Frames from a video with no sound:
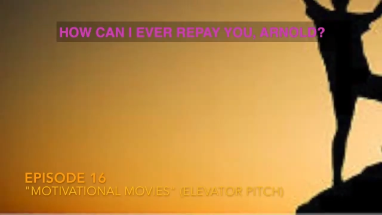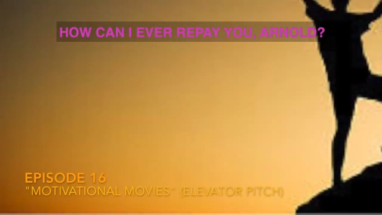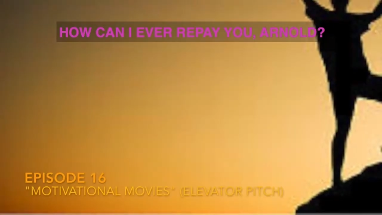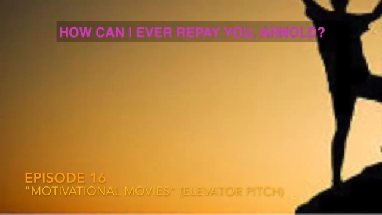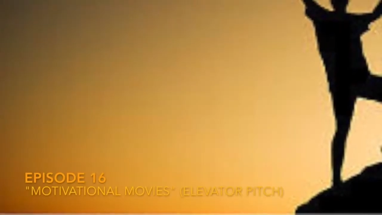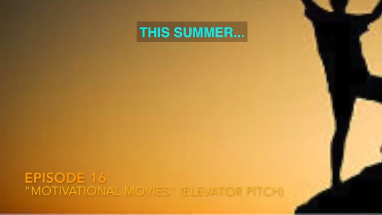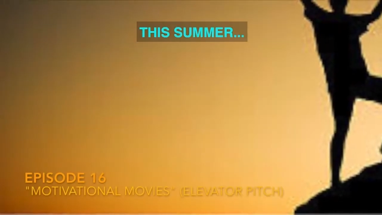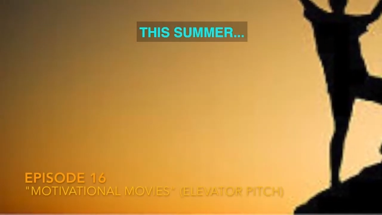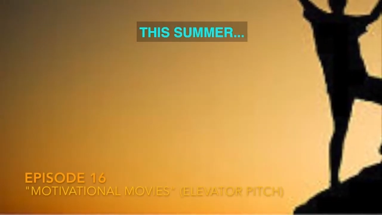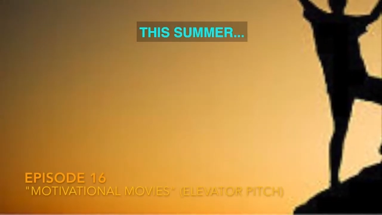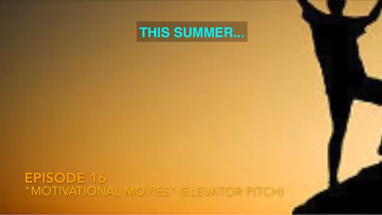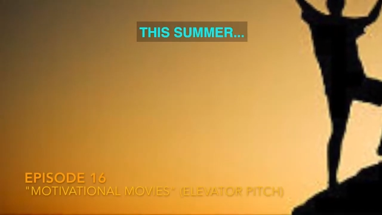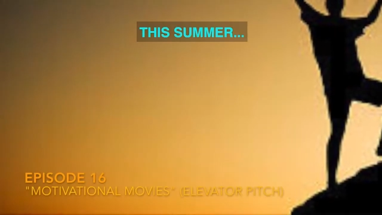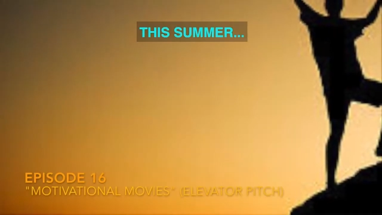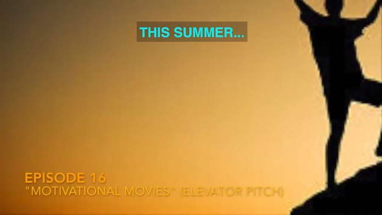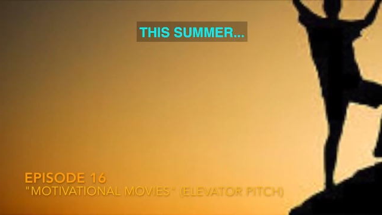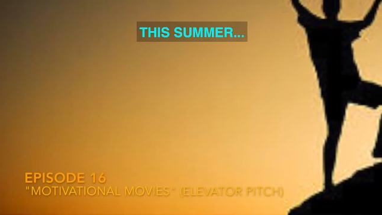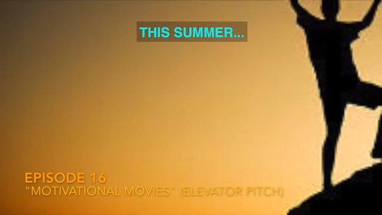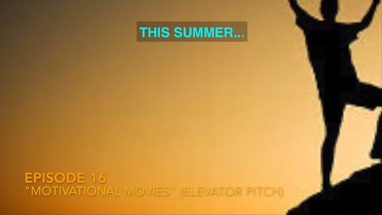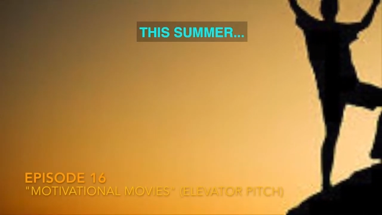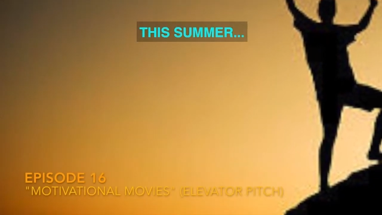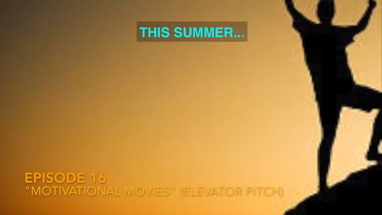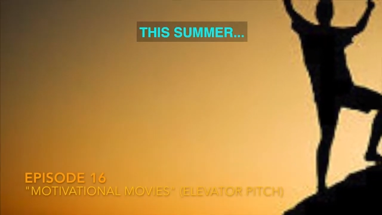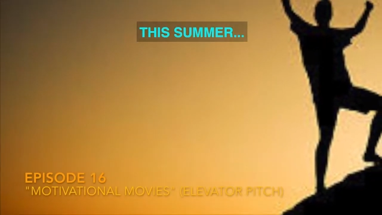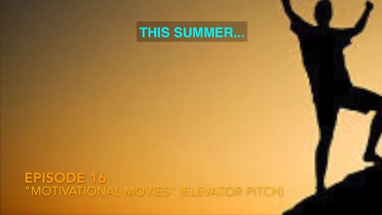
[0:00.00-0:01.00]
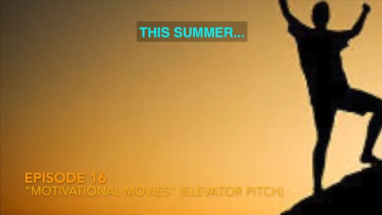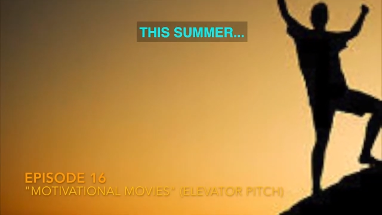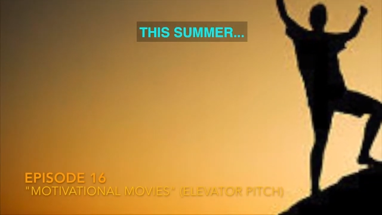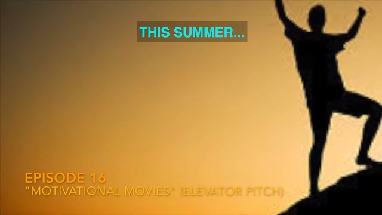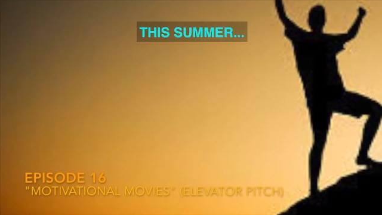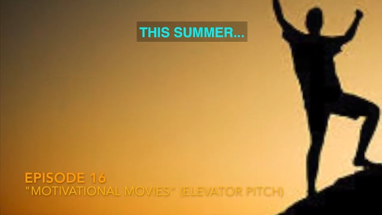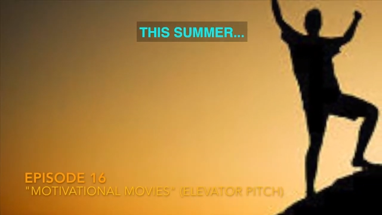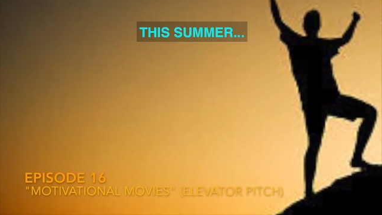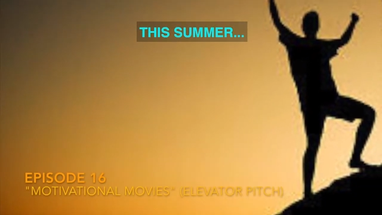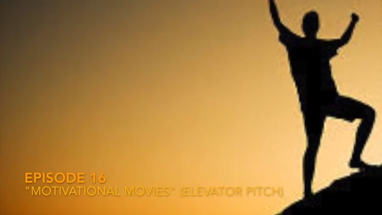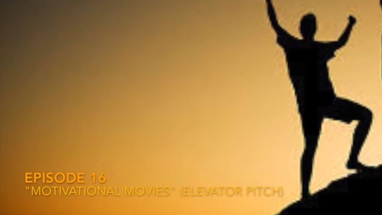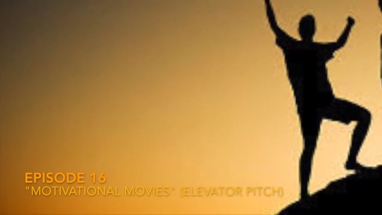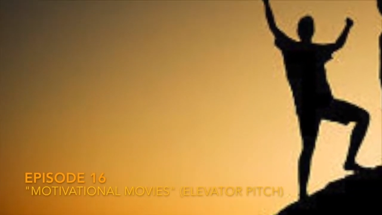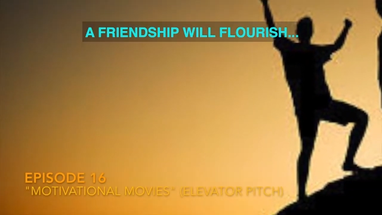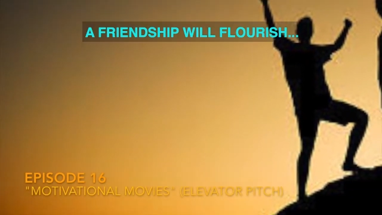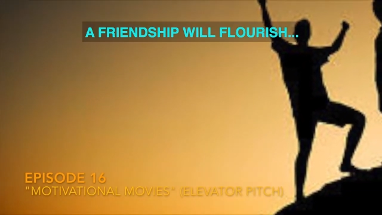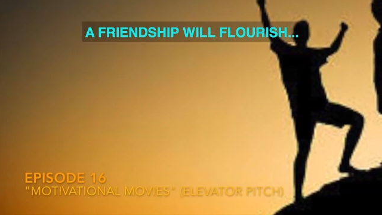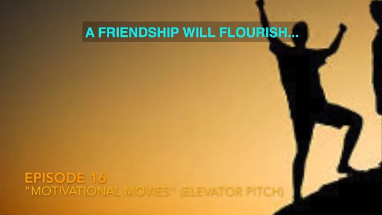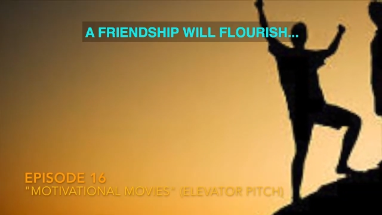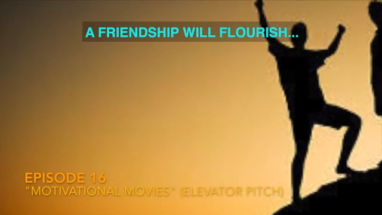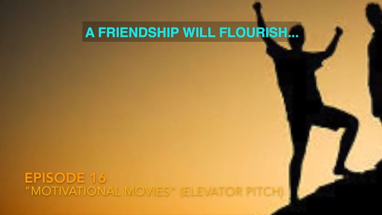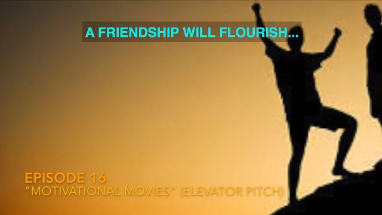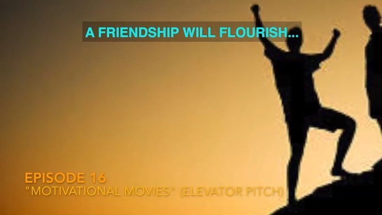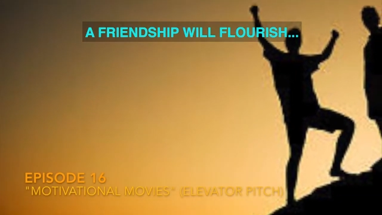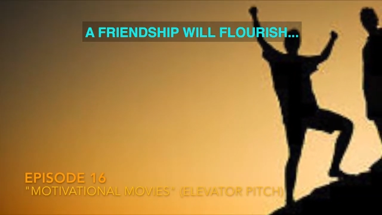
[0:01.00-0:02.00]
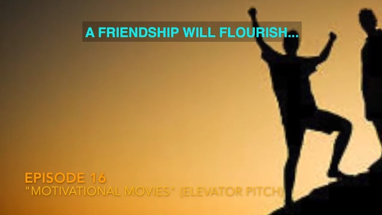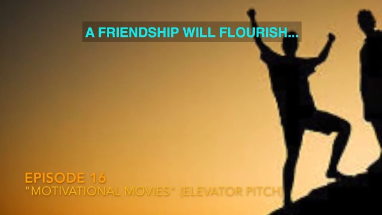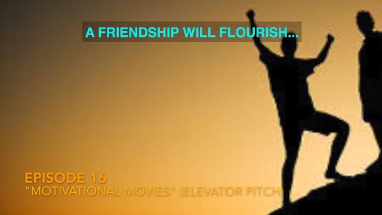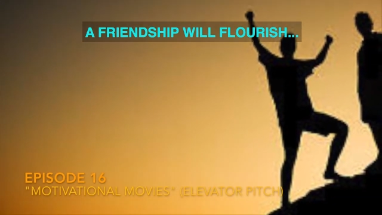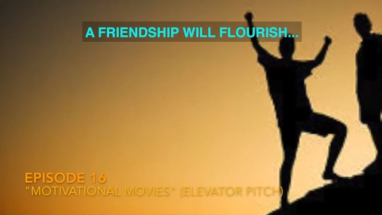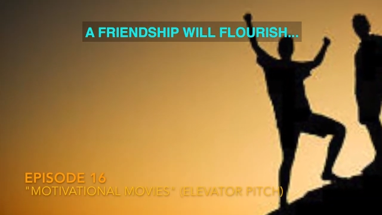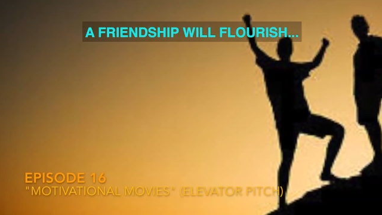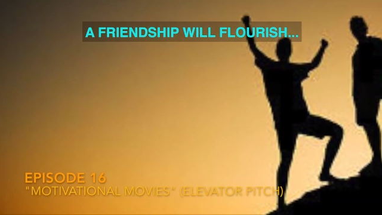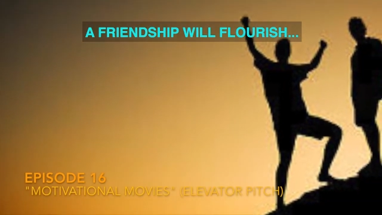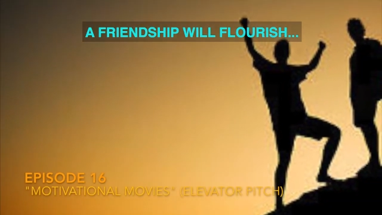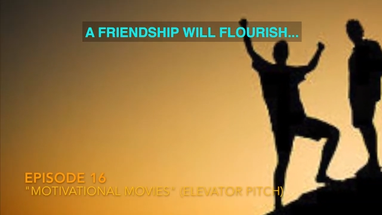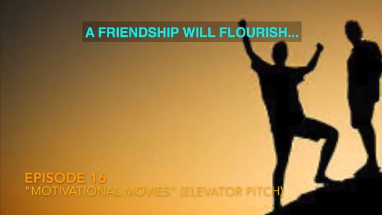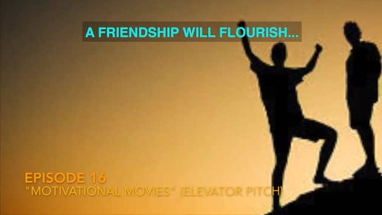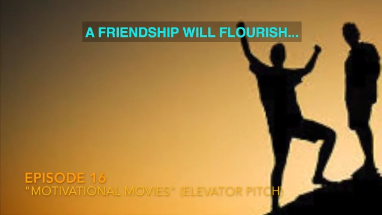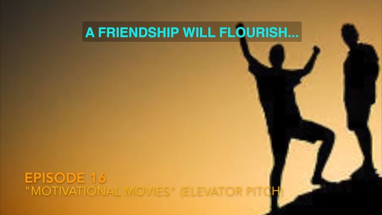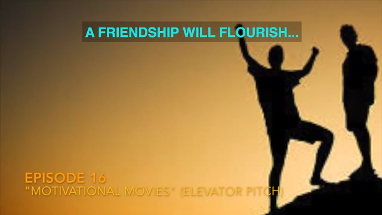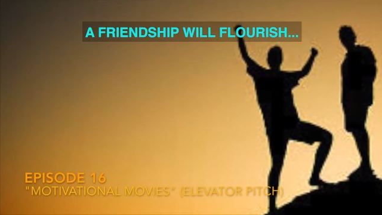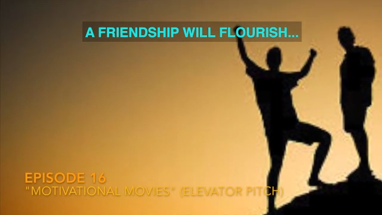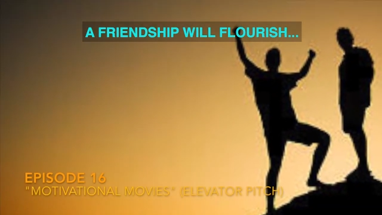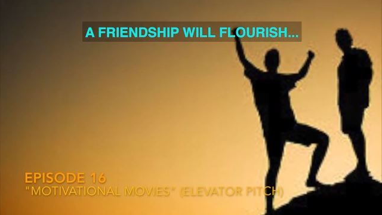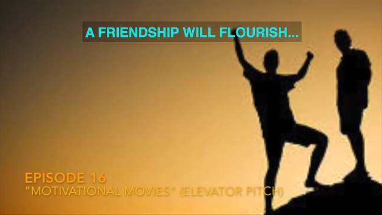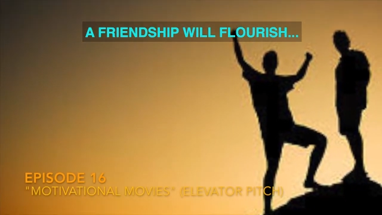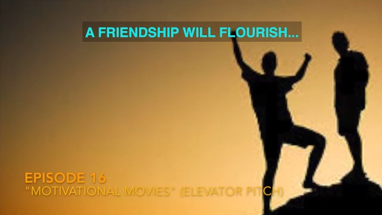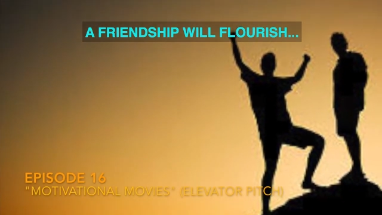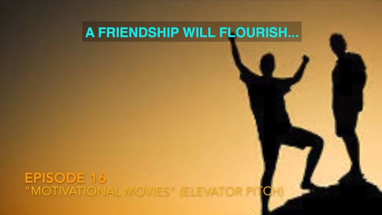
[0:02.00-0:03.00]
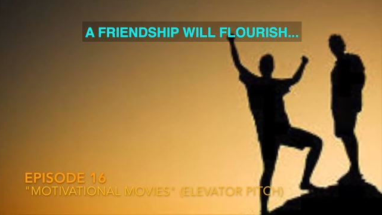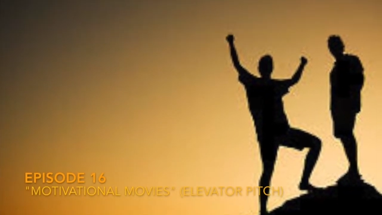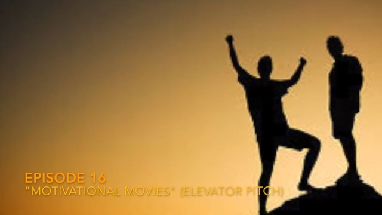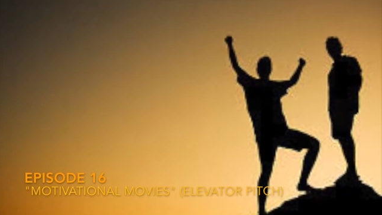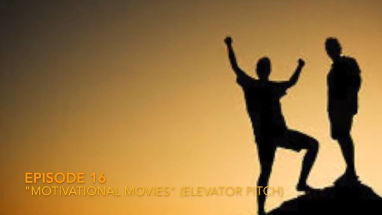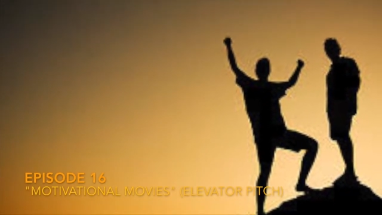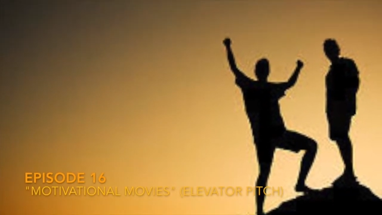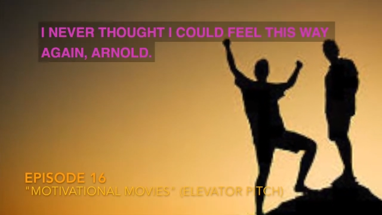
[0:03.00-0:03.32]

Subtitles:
[unreadable: no face in view]